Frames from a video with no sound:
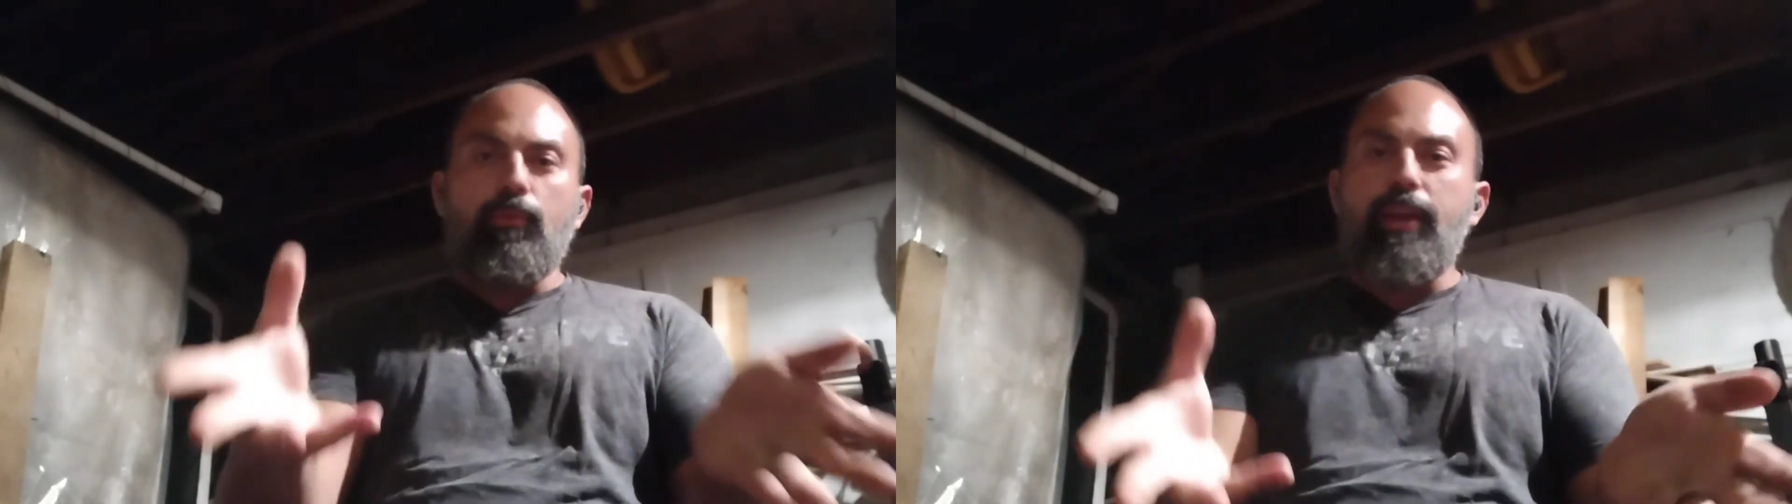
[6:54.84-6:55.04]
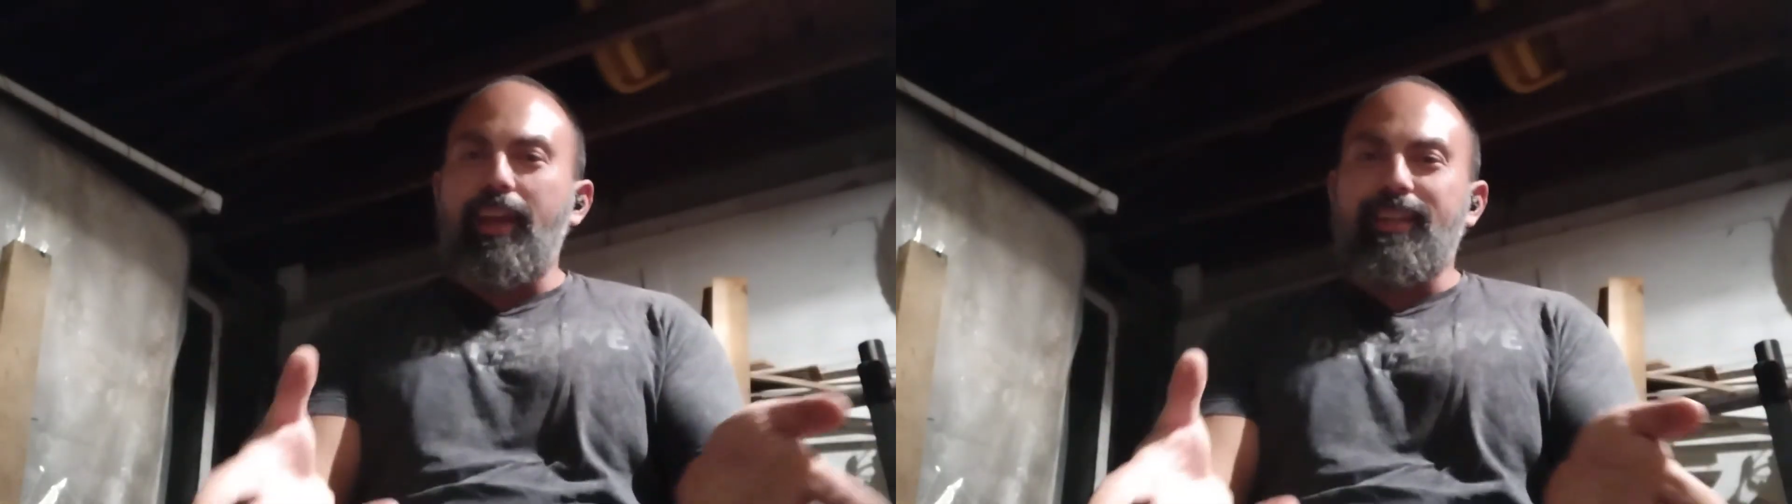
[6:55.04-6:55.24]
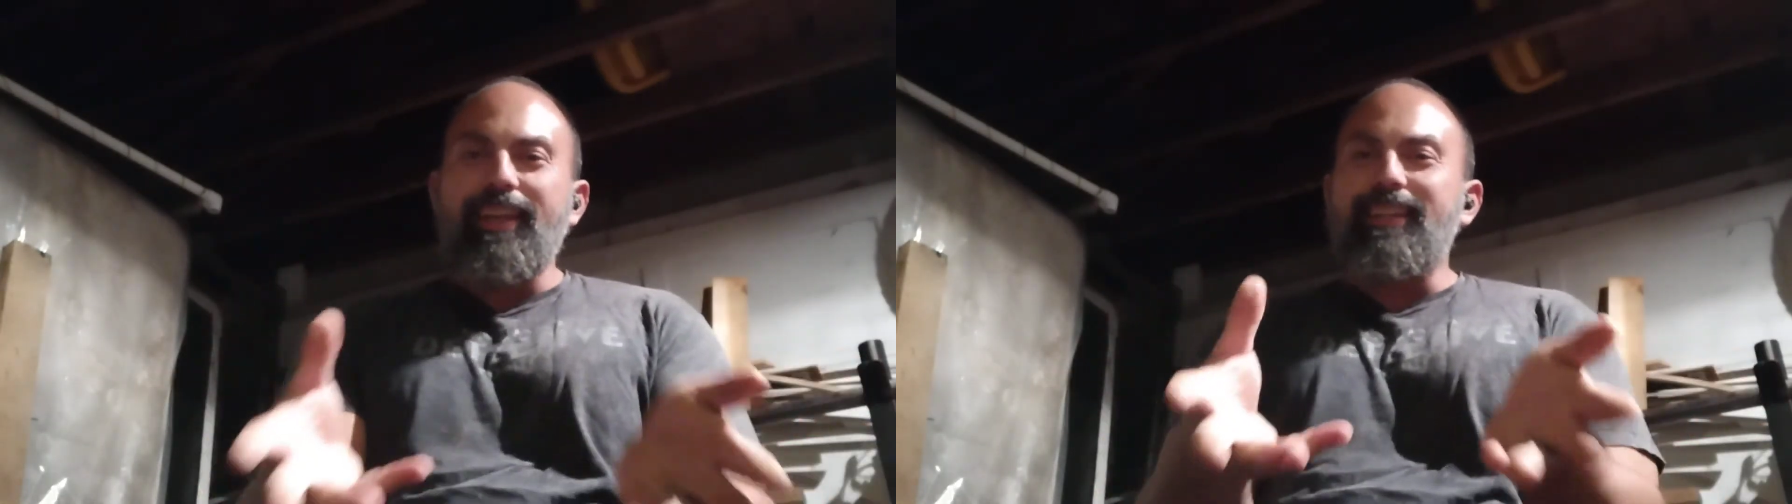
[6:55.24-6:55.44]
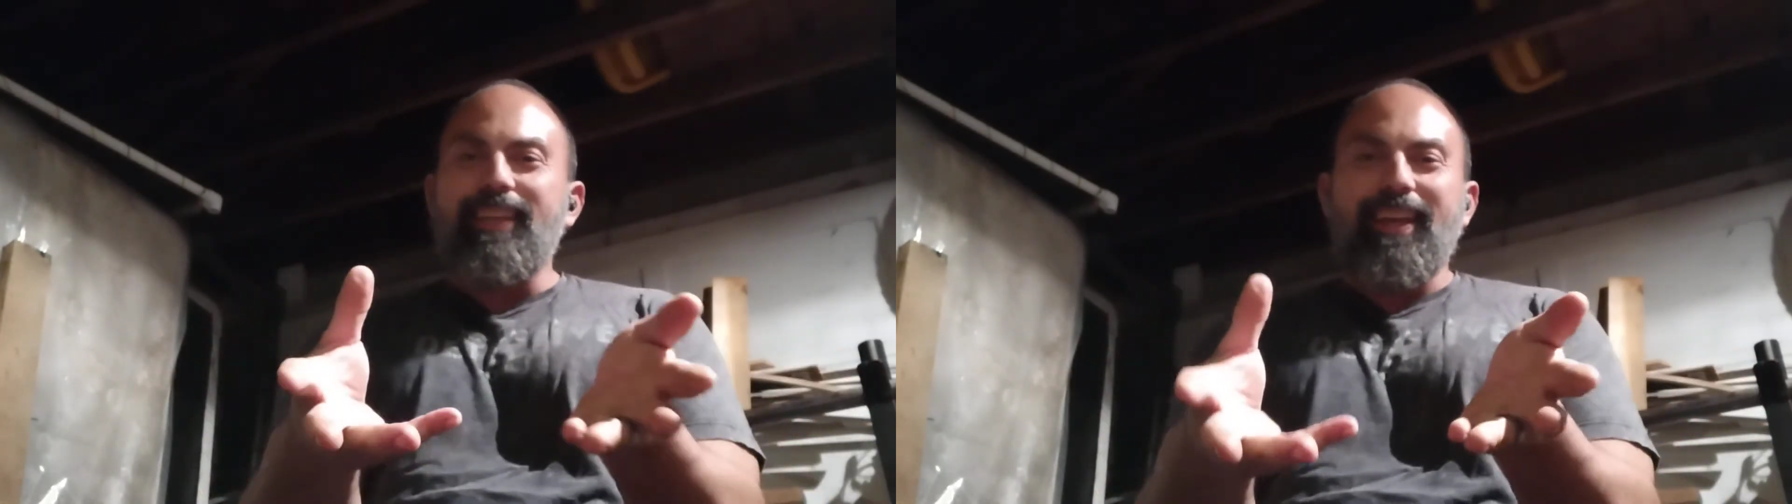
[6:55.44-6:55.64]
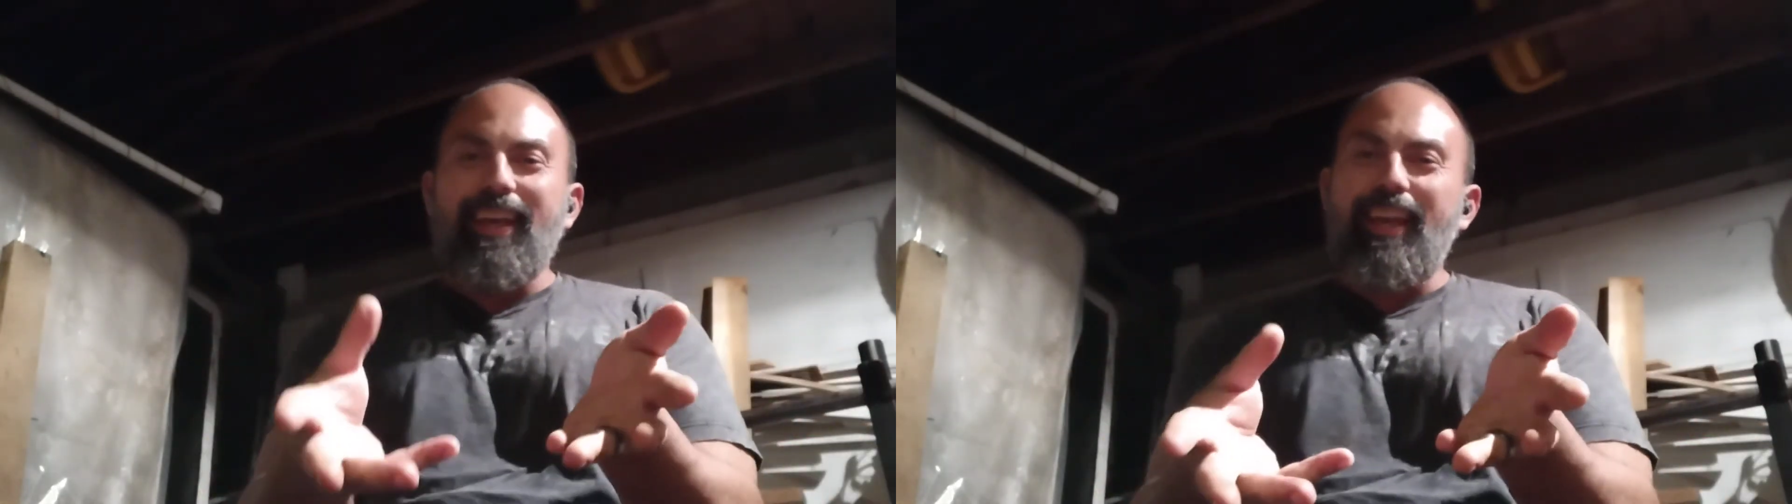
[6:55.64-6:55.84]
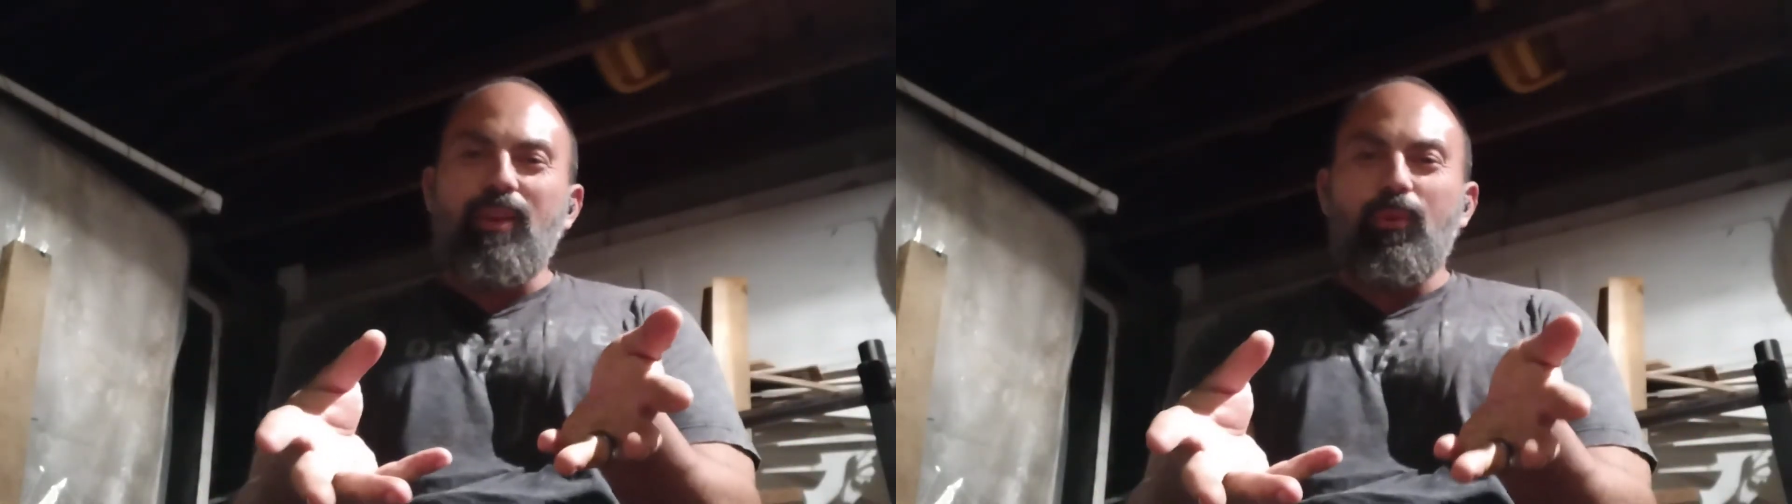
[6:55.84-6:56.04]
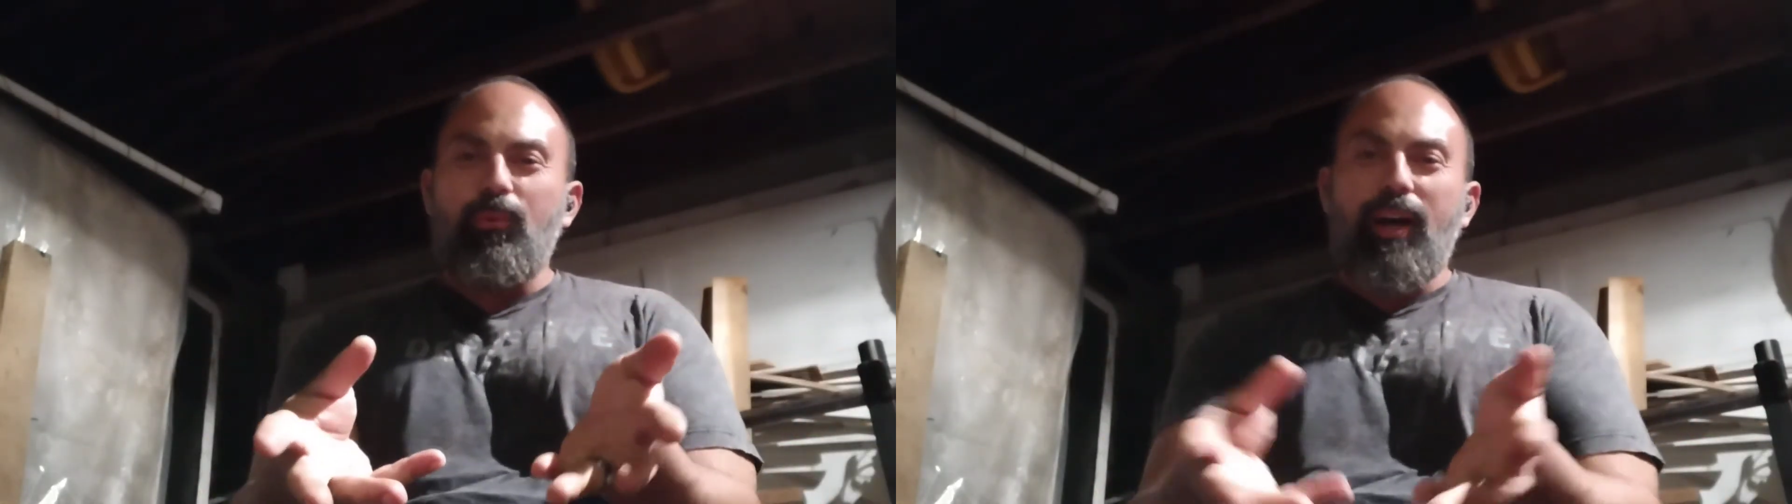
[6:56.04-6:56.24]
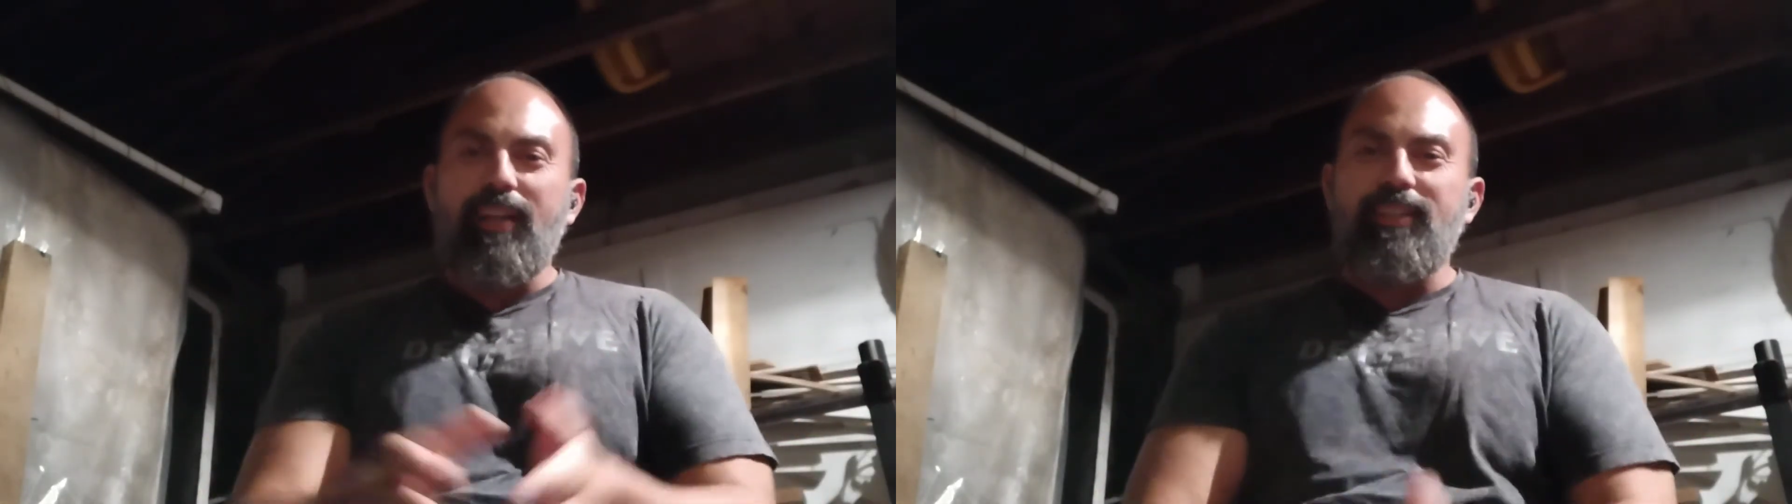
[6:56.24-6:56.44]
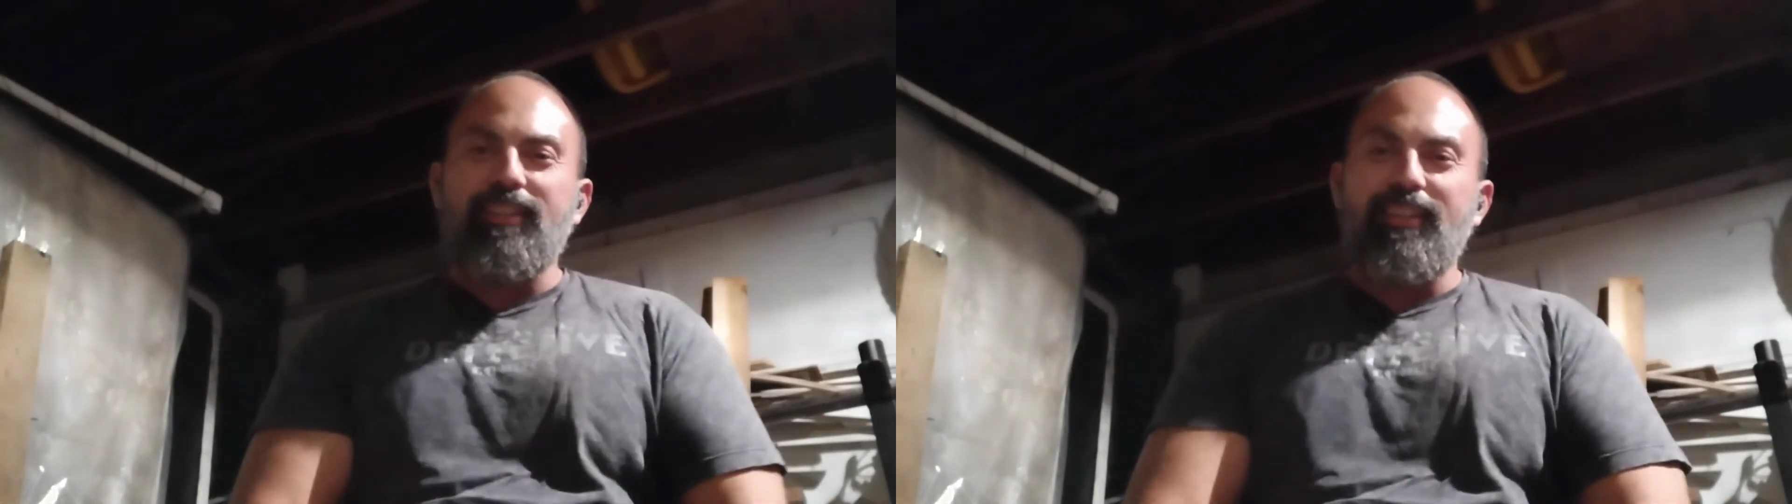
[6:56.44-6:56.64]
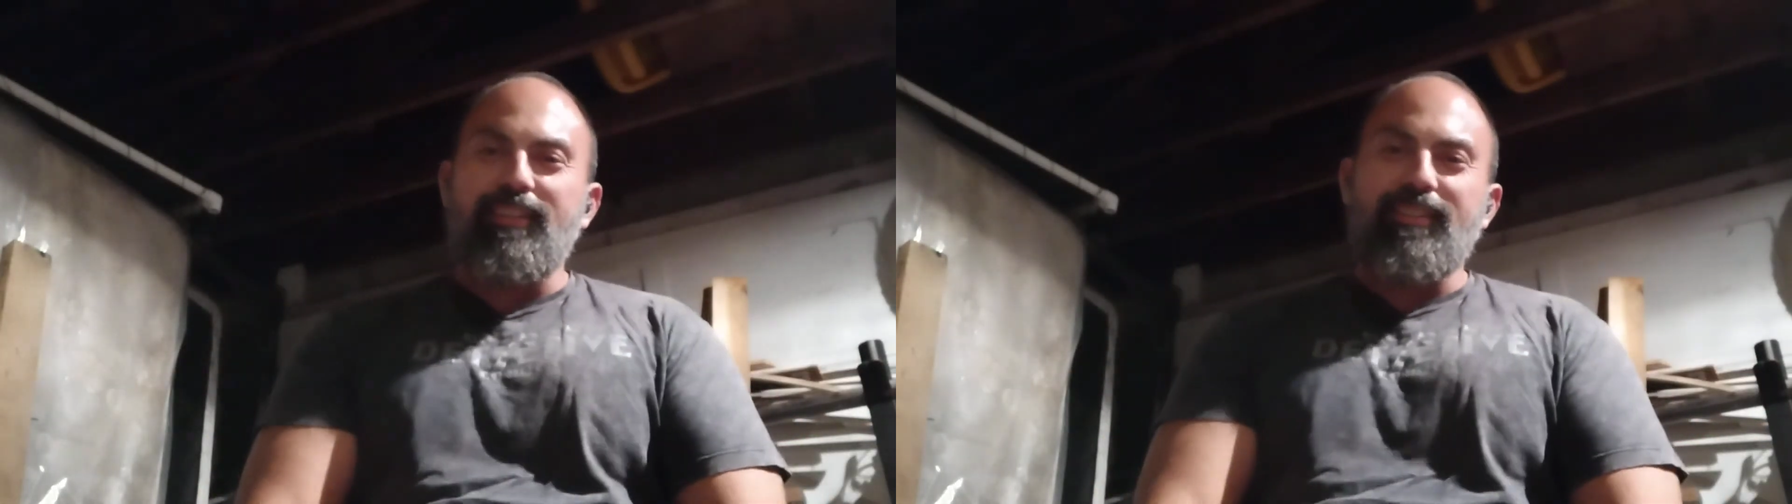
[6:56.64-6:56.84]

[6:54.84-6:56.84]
ranting to anyone watching this.